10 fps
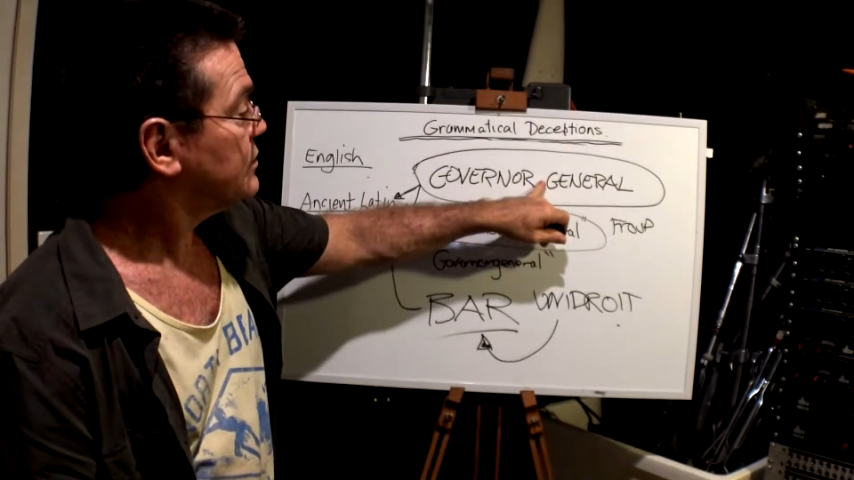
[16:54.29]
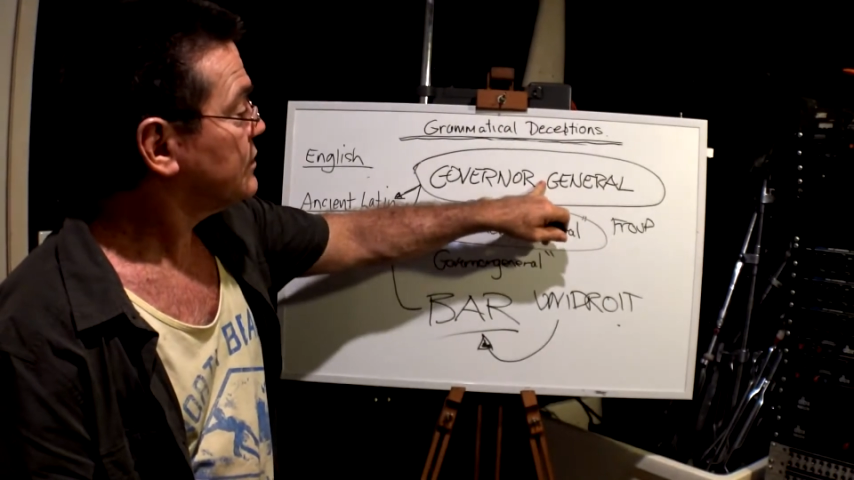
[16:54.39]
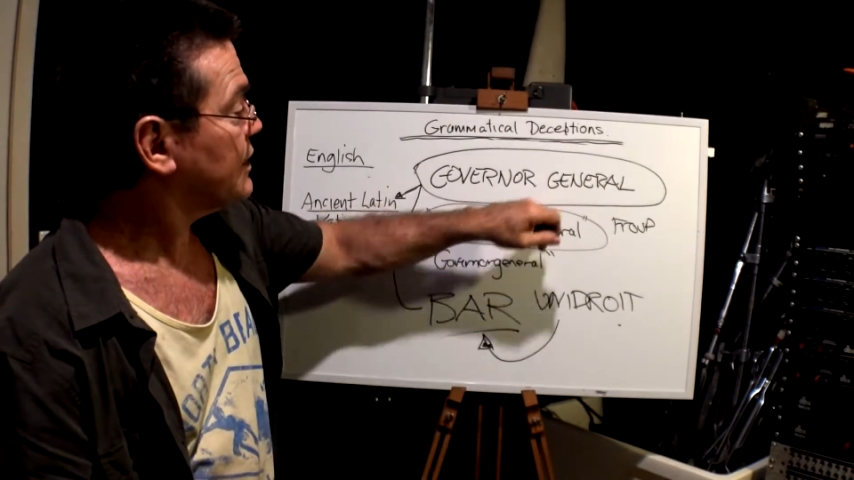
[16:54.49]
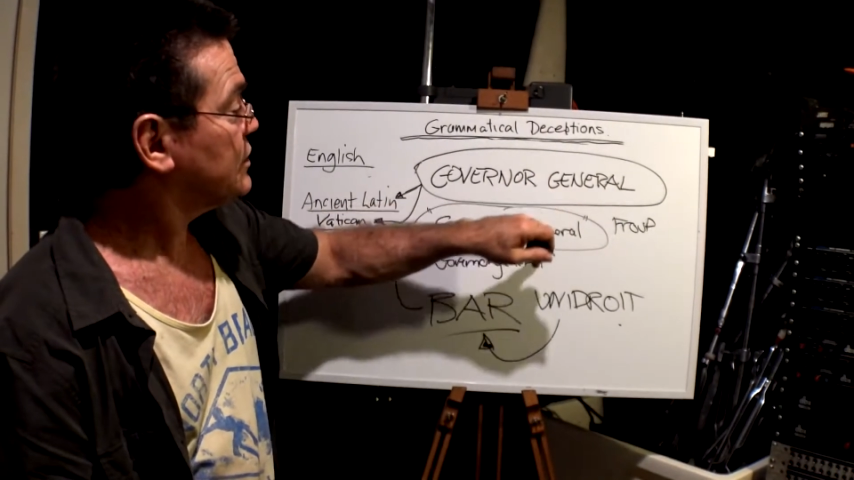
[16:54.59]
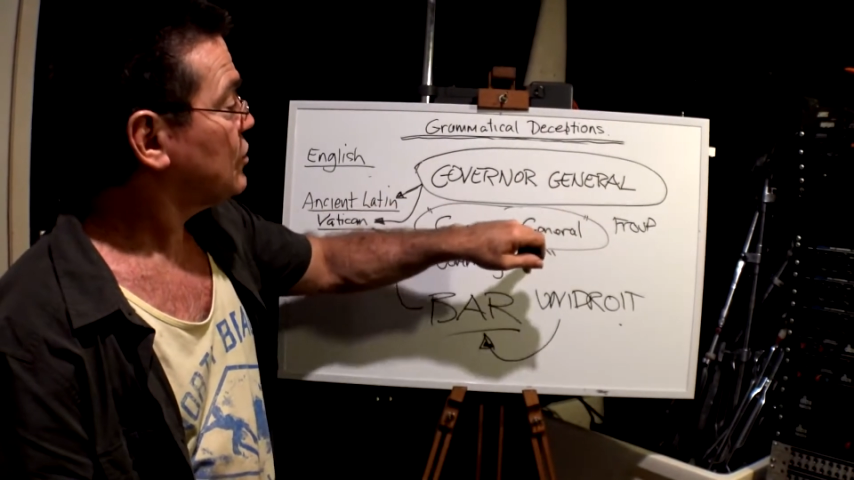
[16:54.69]

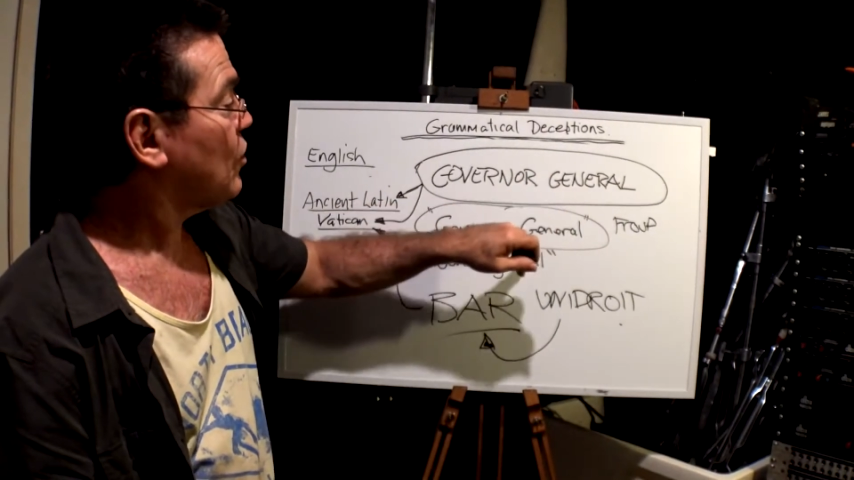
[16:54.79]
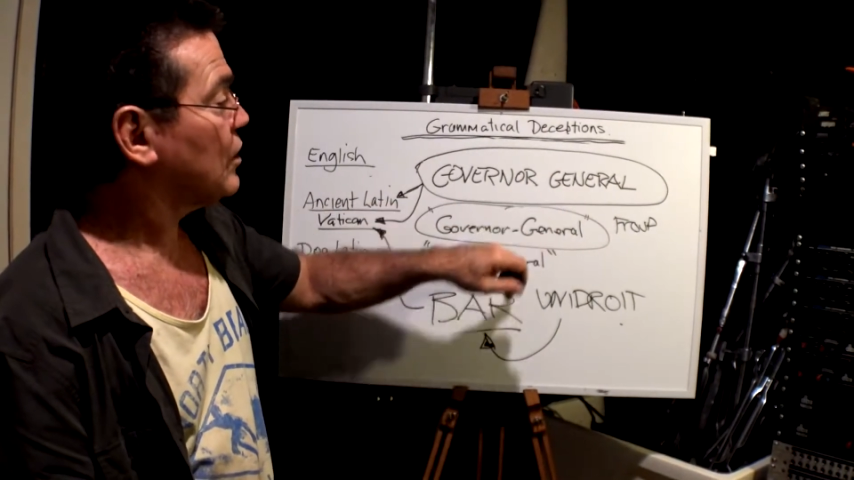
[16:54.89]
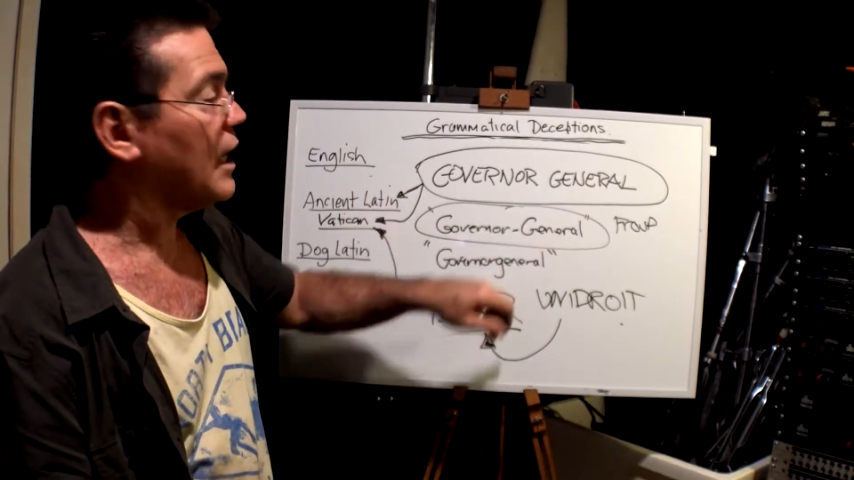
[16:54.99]
That's Dog